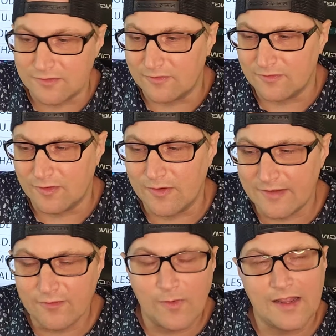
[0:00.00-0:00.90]
Don't
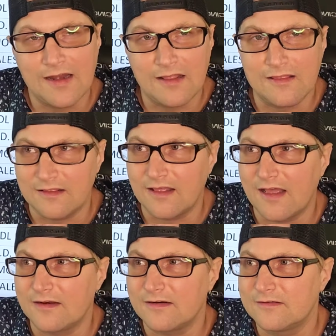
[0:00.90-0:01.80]
give away anything
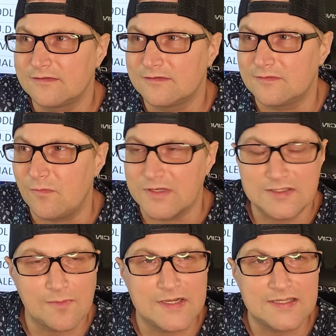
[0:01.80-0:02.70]
that when
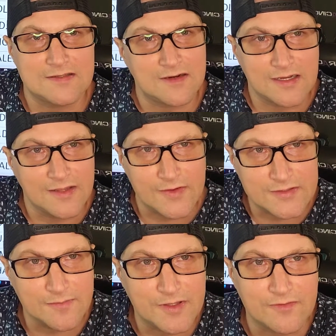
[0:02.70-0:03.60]
somebody says they're going to give you
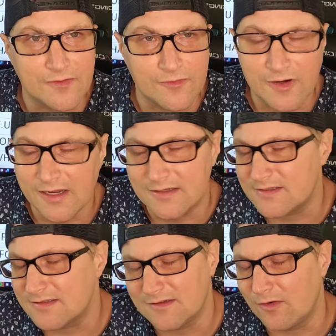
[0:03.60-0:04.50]
something for free,
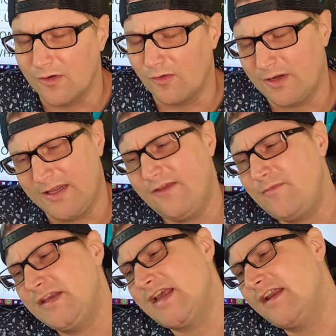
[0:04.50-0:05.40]
or give
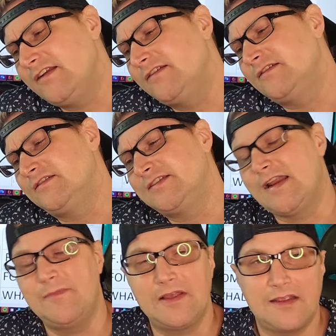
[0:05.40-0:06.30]
me 10
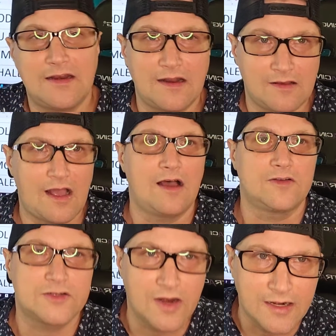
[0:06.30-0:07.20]
million and
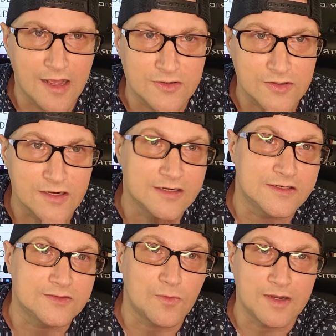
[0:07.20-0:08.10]
I'll trade it. I'll turn it
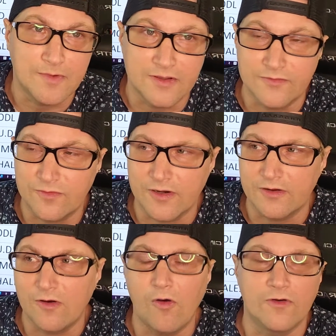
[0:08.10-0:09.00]
into 20 million for
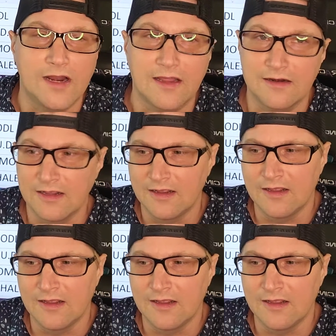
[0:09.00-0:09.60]
you overnight.